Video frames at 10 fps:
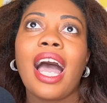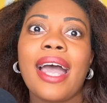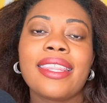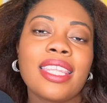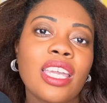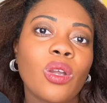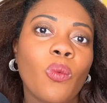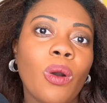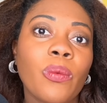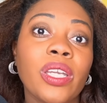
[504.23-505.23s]
I think
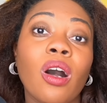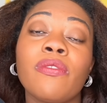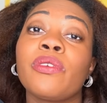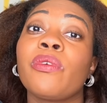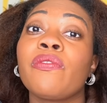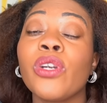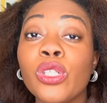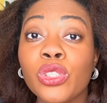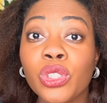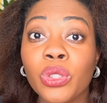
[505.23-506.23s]
what we often refer
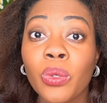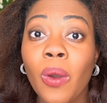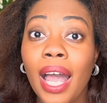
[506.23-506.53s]
to